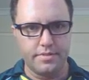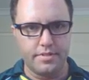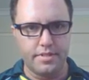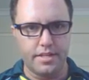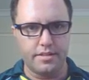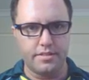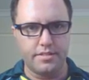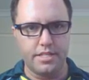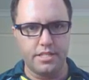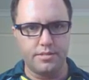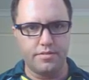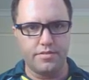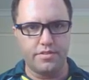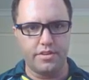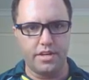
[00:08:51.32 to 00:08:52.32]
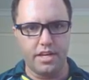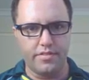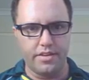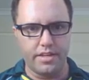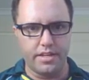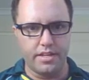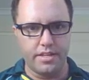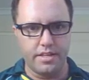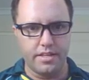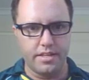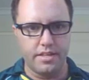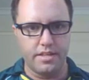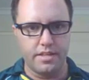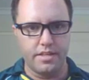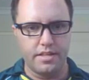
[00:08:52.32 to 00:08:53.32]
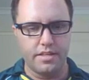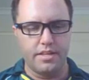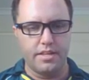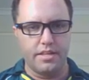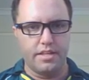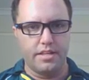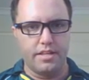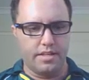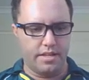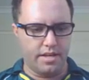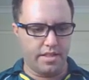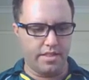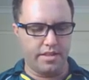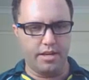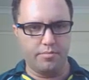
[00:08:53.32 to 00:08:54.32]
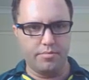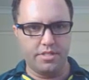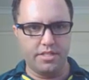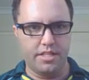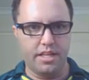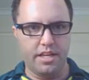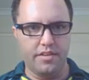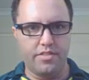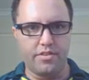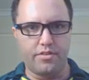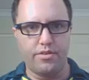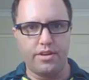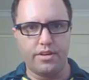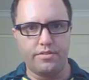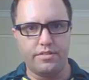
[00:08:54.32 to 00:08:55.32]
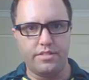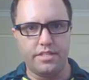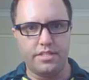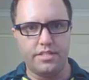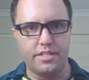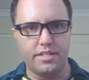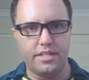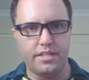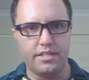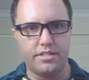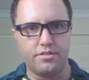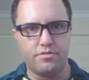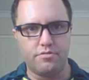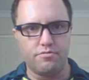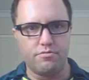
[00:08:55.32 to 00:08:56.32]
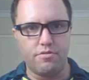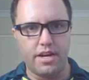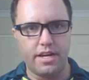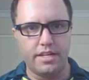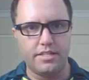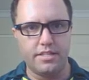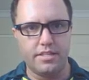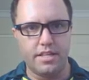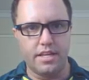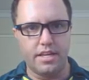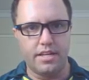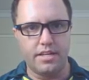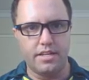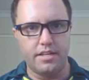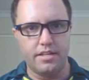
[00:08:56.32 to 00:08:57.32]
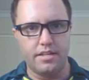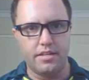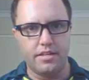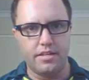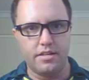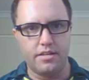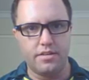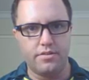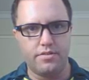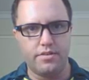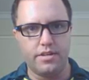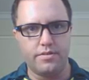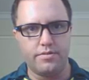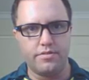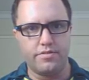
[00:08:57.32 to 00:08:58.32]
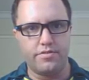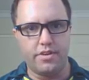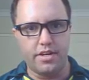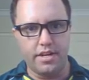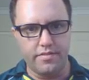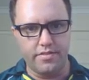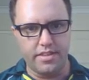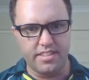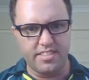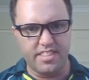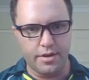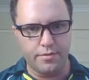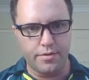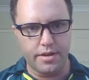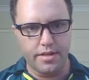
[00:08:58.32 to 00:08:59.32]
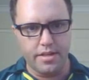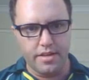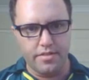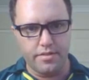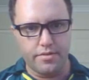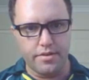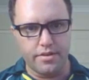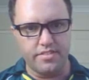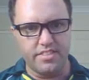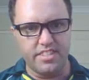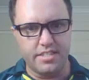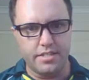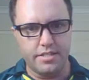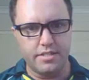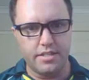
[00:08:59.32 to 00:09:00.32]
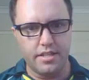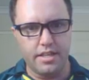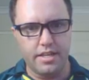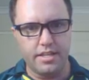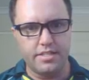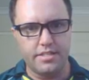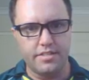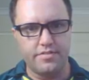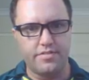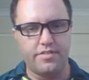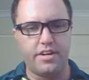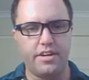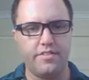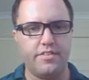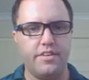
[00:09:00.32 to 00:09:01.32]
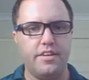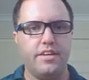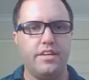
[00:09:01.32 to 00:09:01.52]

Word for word: That'll teach me for not having other numbers in there. If the critical digit is greater than or equal to 5, that's that way. If the critical digit is less than 5.